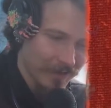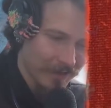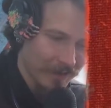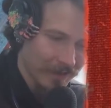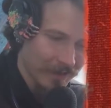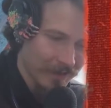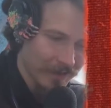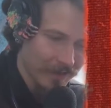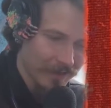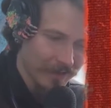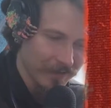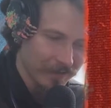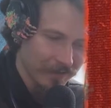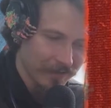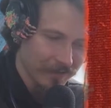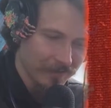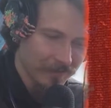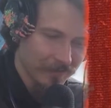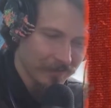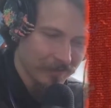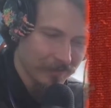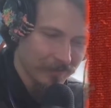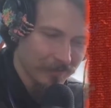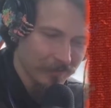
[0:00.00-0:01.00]
I
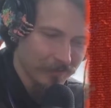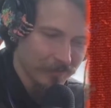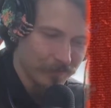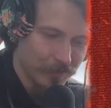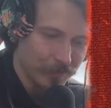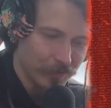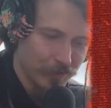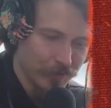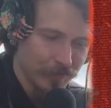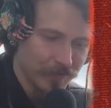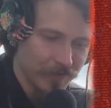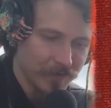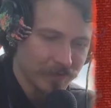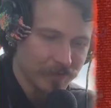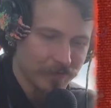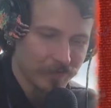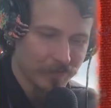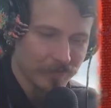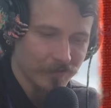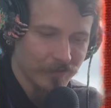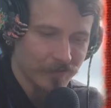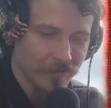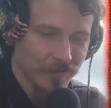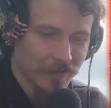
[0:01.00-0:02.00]
moved
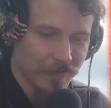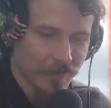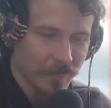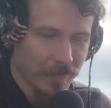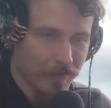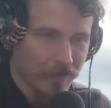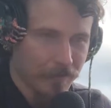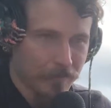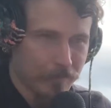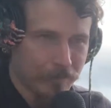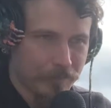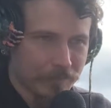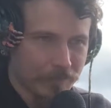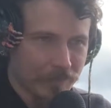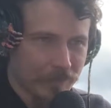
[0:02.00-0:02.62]
into the uh,